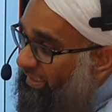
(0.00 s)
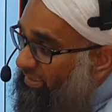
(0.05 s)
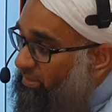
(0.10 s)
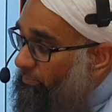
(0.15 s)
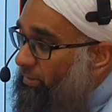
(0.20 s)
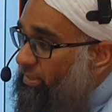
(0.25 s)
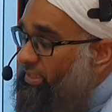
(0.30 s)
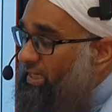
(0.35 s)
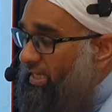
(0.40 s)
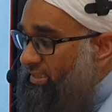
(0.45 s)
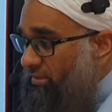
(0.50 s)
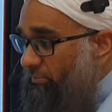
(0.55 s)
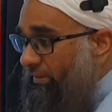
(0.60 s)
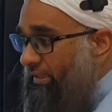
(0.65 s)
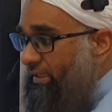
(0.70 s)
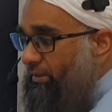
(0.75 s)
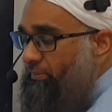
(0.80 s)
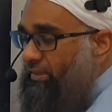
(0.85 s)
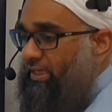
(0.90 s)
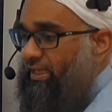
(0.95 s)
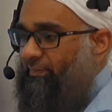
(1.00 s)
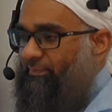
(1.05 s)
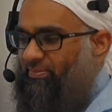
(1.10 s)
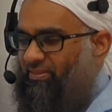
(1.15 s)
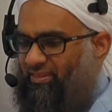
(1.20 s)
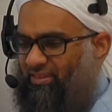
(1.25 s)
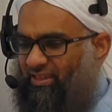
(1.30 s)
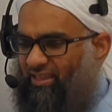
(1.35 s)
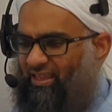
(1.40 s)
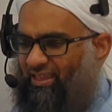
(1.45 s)
It's a majazi meaning
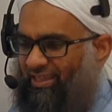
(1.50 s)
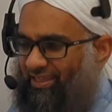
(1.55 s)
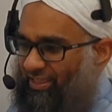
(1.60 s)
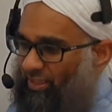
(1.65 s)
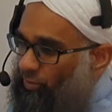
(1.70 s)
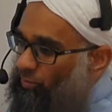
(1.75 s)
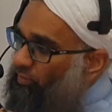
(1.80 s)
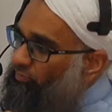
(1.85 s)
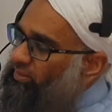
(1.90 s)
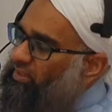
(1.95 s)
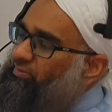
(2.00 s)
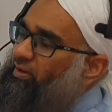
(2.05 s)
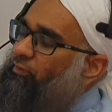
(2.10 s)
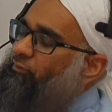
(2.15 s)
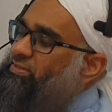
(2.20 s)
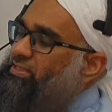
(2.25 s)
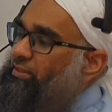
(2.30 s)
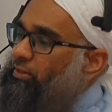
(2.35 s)
you don't have to give every